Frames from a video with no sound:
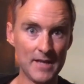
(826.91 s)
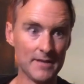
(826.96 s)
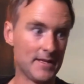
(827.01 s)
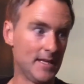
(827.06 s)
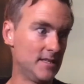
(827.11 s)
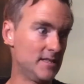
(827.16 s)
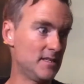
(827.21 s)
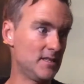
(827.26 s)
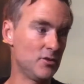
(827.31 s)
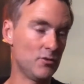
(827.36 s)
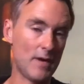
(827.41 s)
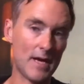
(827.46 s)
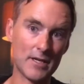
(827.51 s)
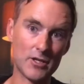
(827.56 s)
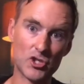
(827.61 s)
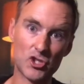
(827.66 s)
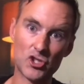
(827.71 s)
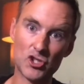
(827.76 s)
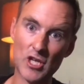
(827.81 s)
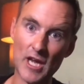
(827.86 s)
they still had a
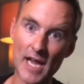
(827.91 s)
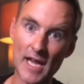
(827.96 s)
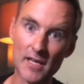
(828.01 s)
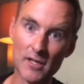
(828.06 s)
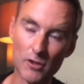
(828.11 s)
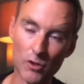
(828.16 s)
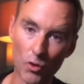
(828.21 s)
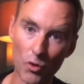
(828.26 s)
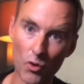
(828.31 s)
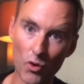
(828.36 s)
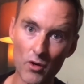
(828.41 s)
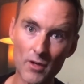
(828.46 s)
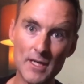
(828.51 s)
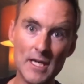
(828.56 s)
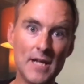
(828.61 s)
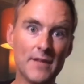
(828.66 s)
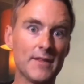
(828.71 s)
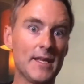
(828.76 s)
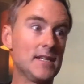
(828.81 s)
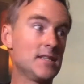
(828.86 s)
shared law,
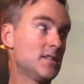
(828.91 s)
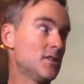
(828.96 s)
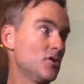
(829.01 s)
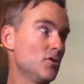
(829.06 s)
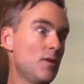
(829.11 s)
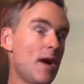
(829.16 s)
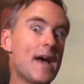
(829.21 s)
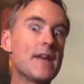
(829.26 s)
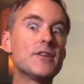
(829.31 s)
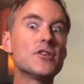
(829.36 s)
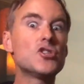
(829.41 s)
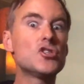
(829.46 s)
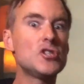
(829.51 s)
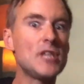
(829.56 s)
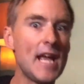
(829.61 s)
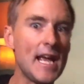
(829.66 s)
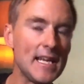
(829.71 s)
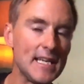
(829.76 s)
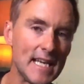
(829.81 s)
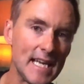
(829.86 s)
they still had a
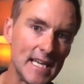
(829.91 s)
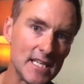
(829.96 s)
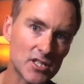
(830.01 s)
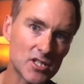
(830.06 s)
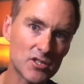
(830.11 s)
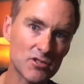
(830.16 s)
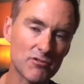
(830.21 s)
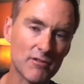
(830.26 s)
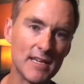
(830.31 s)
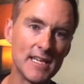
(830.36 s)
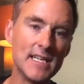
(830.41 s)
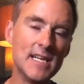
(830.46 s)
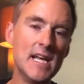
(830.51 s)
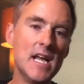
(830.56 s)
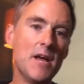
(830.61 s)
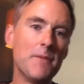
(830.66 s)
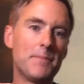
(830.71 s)
shared history,